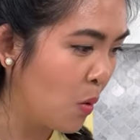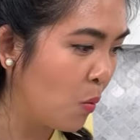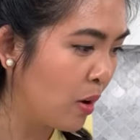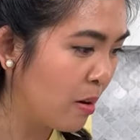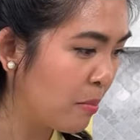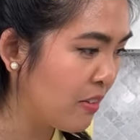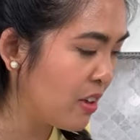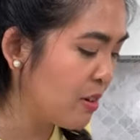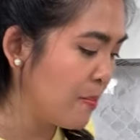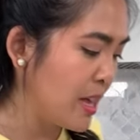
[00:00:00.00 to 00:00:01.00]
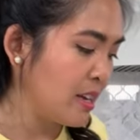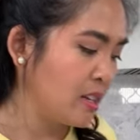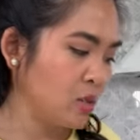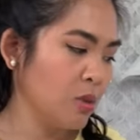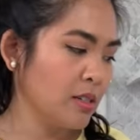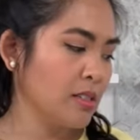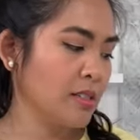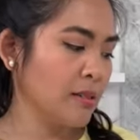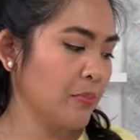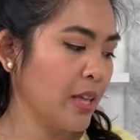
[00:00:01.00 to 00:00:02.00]
What are my favorite baking tools?
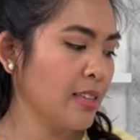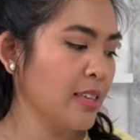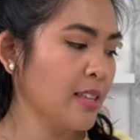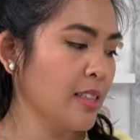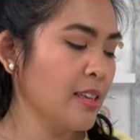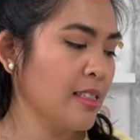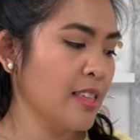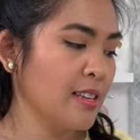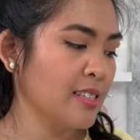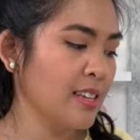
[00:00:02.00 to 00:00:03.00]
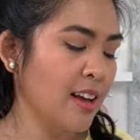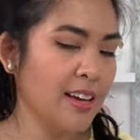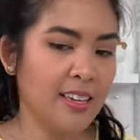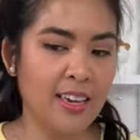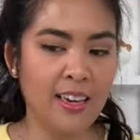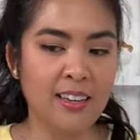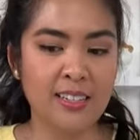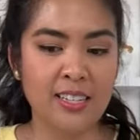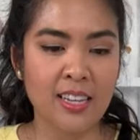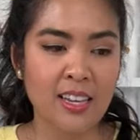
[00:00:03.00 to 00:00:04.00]
I think the things that I
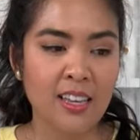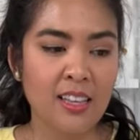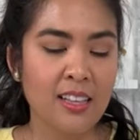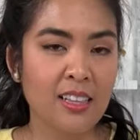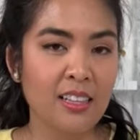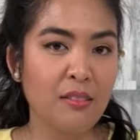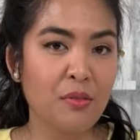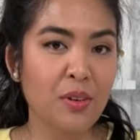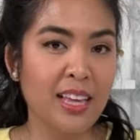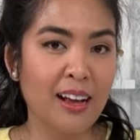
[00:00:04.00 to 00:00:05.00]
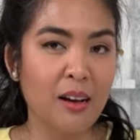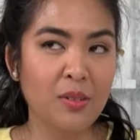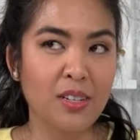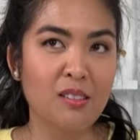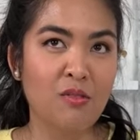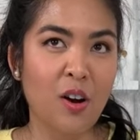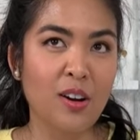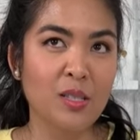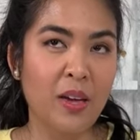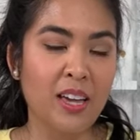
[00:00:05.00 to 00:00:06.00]
can't live without as far
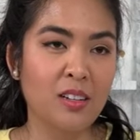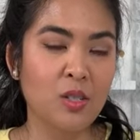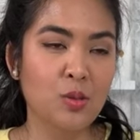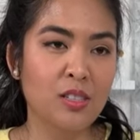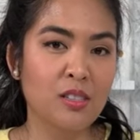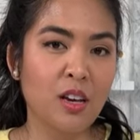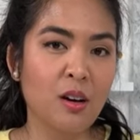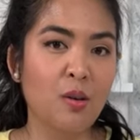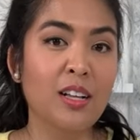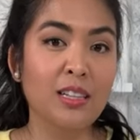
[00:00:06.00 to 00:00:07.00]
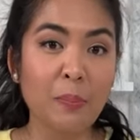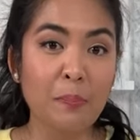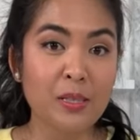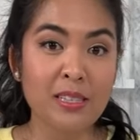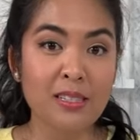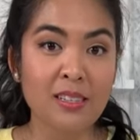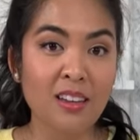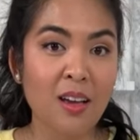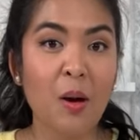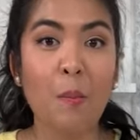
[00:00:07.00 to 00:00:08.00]
as baking tools go, clips,
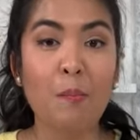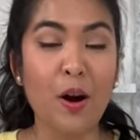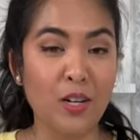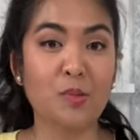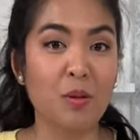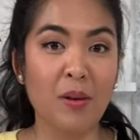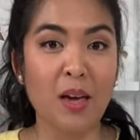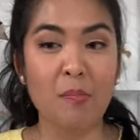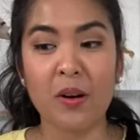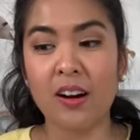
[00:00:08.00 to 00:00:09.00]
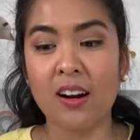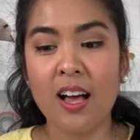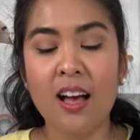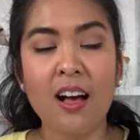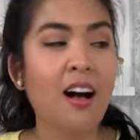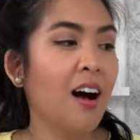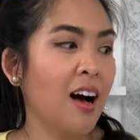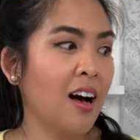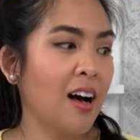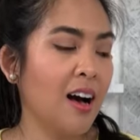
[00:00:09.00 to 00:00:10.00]
parchment paper.
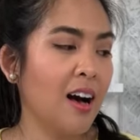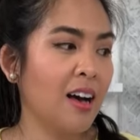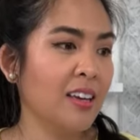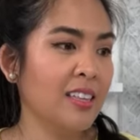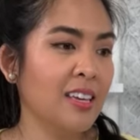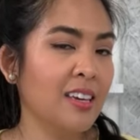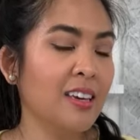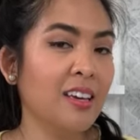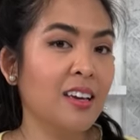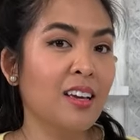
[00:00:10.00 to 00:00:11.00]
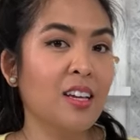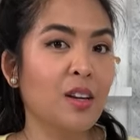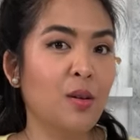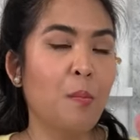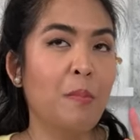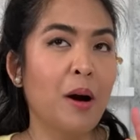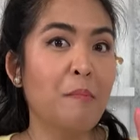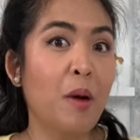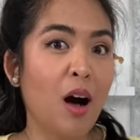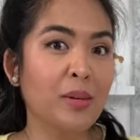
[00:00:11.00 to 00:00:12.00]
I think, you know, my
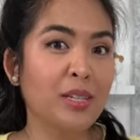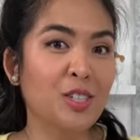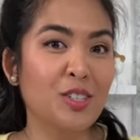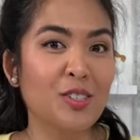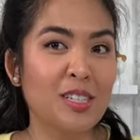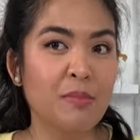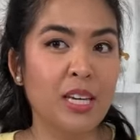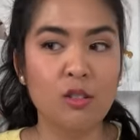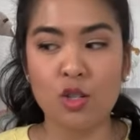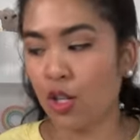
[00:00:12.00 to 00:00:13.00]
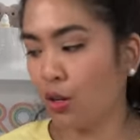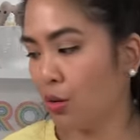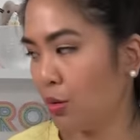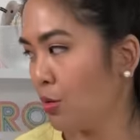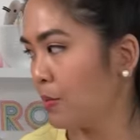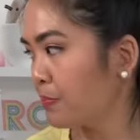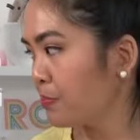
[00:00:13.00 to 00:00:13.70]
mom introduced me to,